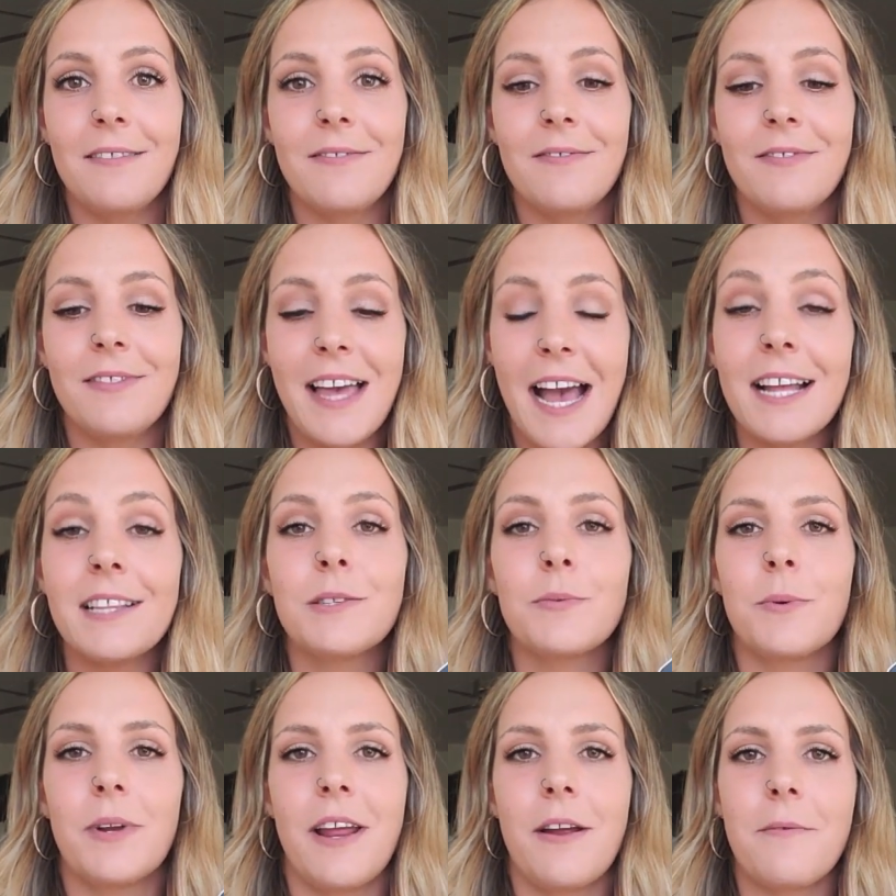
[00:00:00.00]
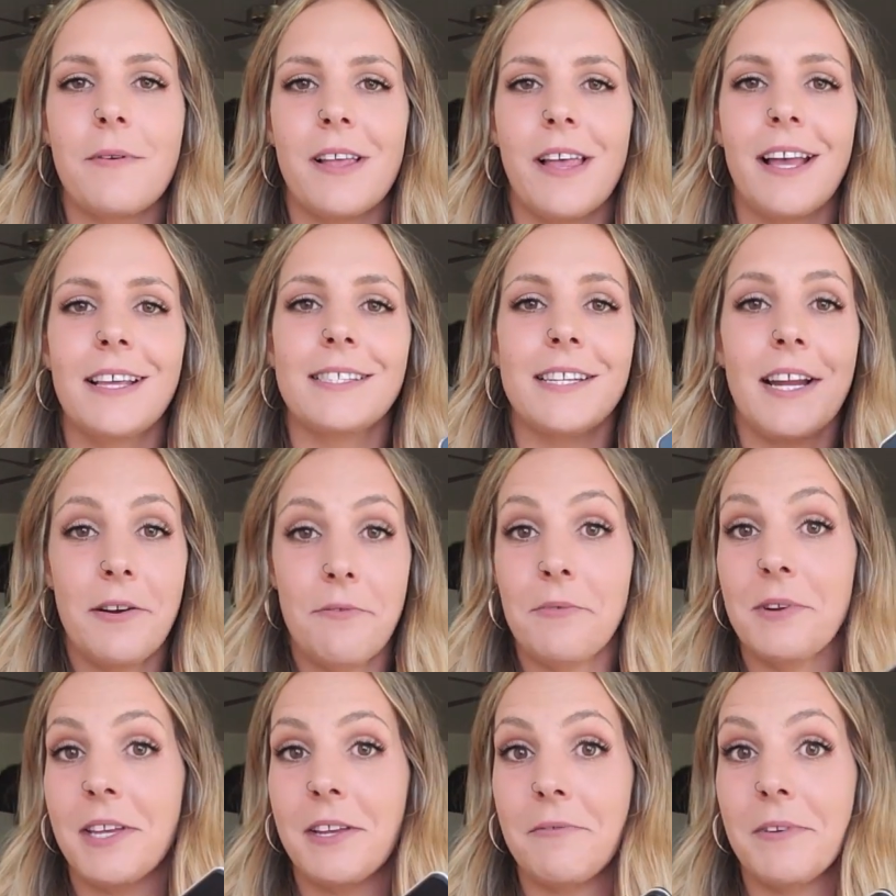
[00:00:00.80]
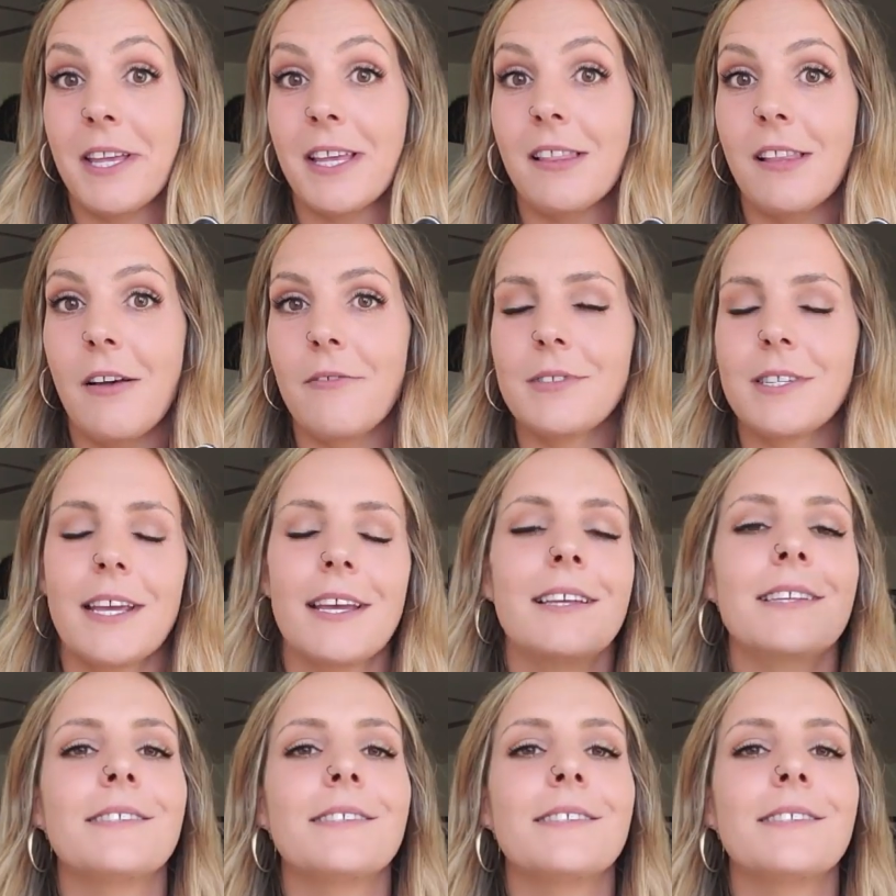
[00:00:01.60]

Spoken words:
that's when I realized I really, really loved it.